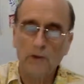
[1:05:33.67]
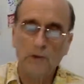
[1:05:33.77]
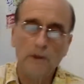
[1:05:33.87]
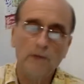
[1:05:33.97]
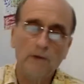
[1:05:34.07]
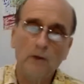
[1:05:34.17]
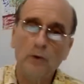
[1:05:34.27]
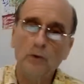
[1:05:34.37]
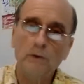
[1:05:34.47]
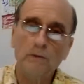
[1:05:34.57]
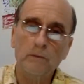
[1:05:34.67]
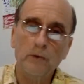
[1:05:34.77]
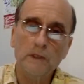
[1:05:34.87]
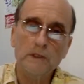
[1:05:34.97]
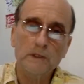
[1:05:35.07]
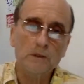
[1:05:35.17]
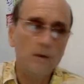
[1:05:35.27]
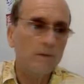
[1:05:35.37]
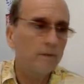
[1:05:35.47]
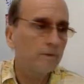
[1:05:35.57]
Do you have a golden voice? Do you
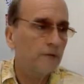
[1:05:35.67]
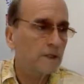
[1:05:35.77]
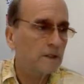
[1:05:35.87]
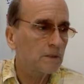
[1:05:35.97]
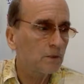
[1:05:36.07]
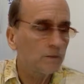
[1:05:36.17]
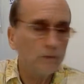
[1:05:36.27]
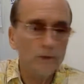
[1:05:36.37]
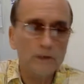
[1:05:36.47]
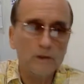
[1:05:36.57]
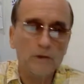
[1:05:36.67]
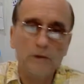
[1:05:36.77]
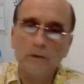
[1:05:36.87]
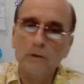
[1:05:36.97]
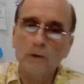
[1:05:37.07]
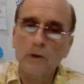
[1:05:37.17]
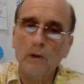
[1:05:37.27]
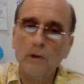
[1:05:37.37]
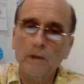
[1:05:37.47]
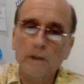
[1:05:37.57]
have a flexible voice you can do
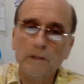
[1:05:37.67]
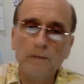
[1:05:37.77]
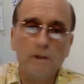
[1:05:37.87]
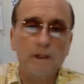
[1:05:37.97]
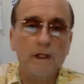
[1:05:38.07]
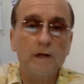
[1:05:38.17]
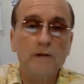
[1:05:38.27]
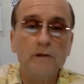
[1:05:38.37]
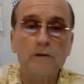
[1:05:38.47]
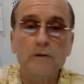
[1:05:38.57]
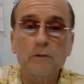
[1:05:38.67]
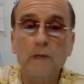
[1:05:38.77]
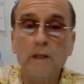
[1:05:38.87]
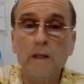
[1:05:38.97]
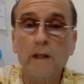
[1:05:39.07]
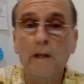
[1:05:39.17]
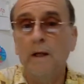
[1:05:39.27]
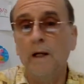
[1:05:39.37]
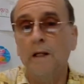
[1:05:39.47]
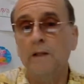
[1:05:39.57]
all the different characters with?
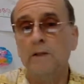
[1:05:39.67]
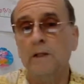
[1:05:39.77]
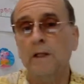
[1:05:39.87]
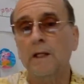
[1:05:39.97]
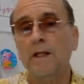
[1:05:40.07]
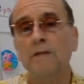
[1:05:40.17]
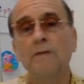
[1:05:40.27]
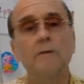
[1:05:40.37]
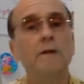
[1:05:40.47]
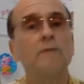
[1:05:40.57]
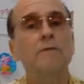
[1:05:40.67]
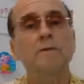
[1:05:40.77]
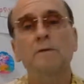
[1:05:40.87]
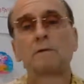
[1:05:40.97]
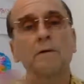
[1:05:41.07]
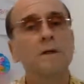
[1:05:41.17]
And as a kid, you love to